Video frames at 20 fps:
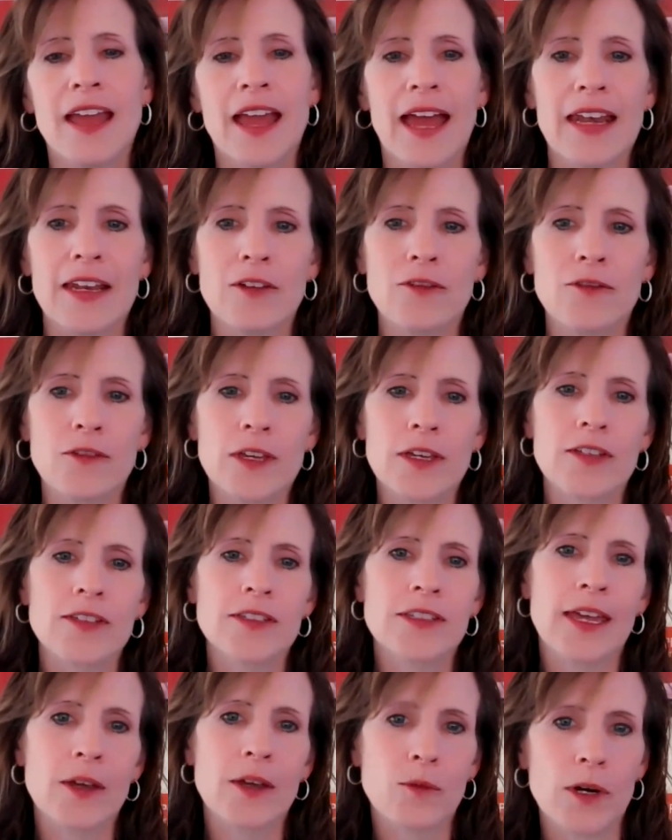And it feels
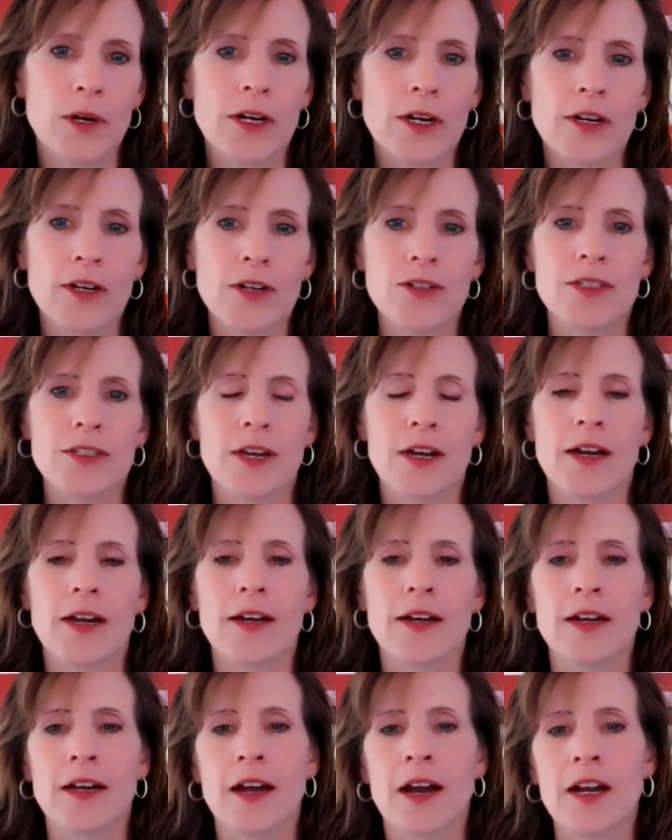like workers
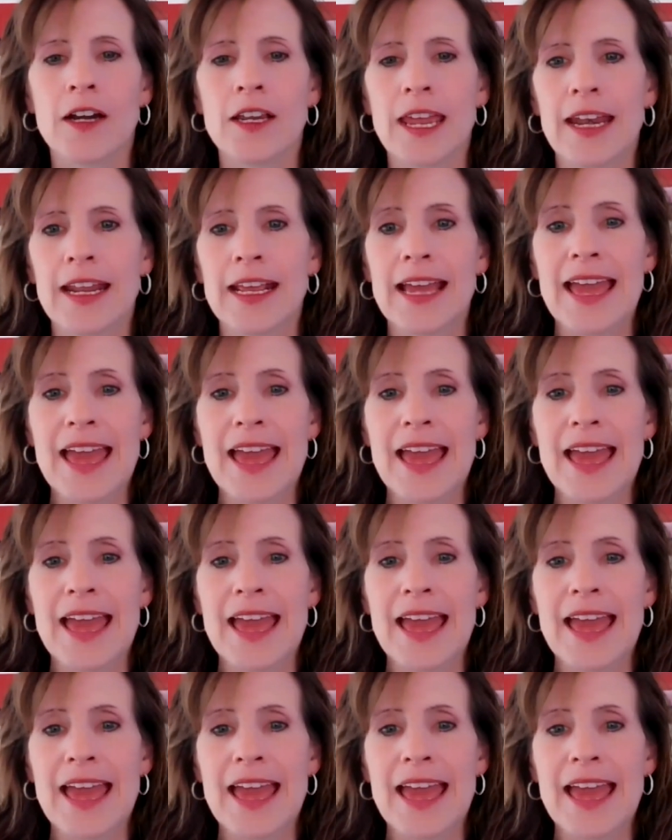are getting